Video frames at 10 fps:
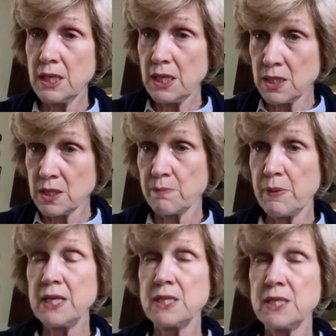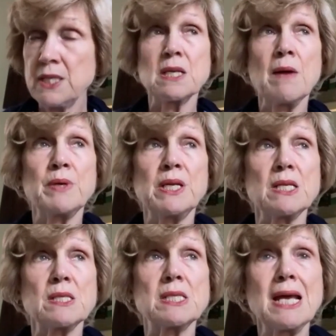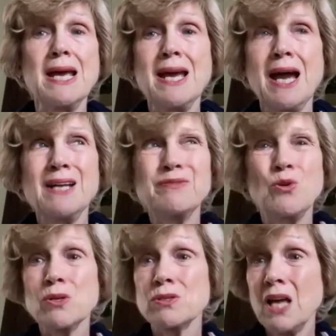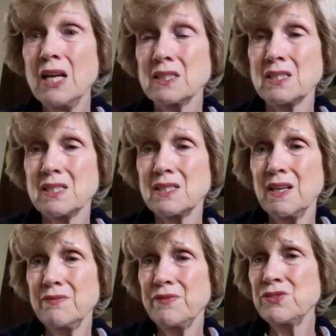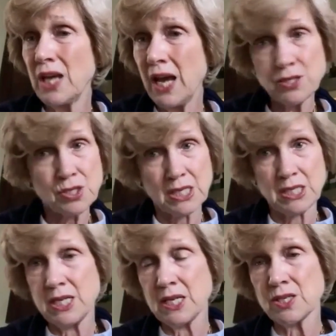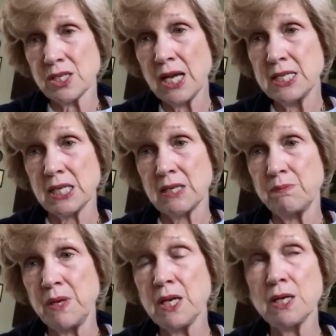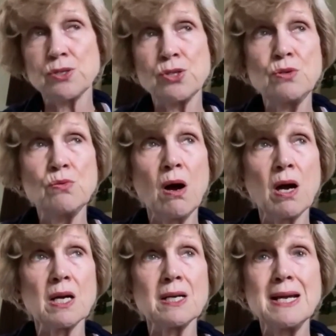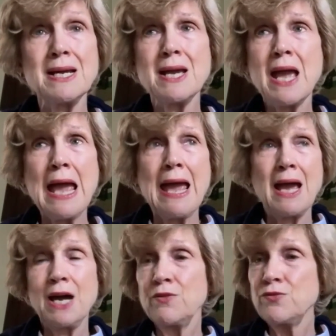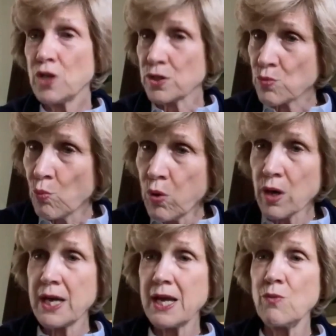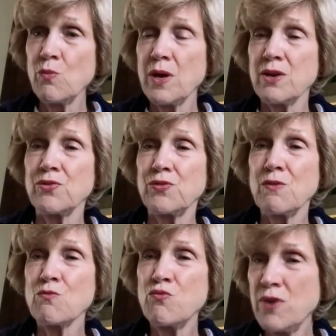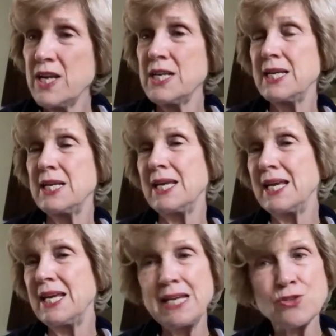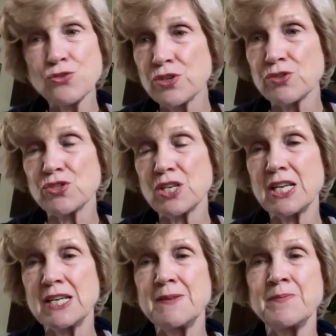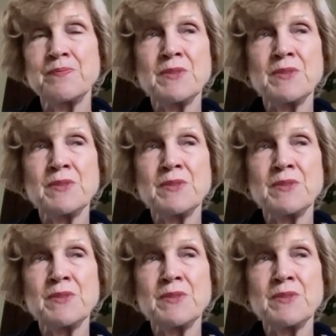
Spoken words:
independent companies. And of course, that's fantastically exciting because you are just working with really interesting,